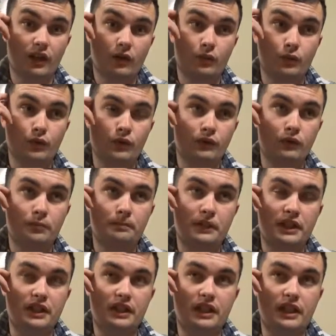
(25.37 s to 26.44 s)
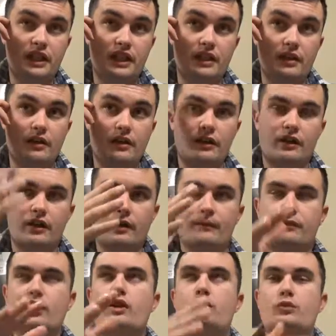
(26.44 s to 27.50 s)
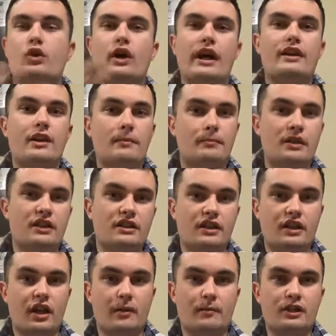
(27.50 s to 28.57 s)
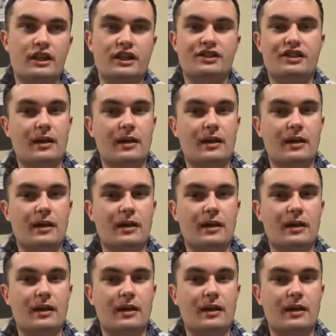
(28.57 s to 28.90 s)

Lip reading: will be in, or will end up being the nominees.